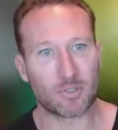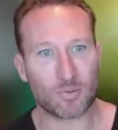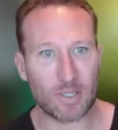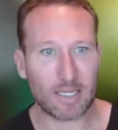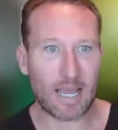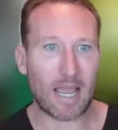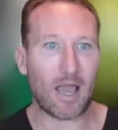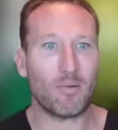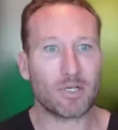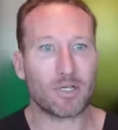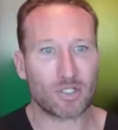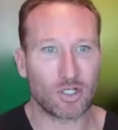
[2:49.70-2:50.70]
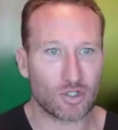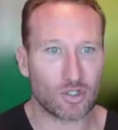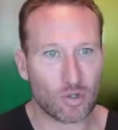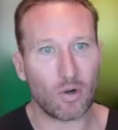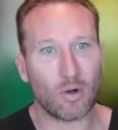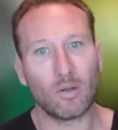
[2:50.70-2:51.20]
between how much
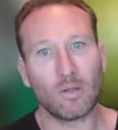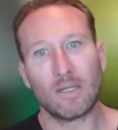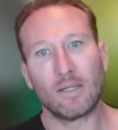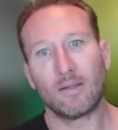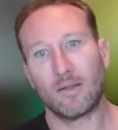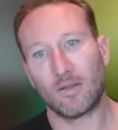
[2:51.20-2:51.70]
control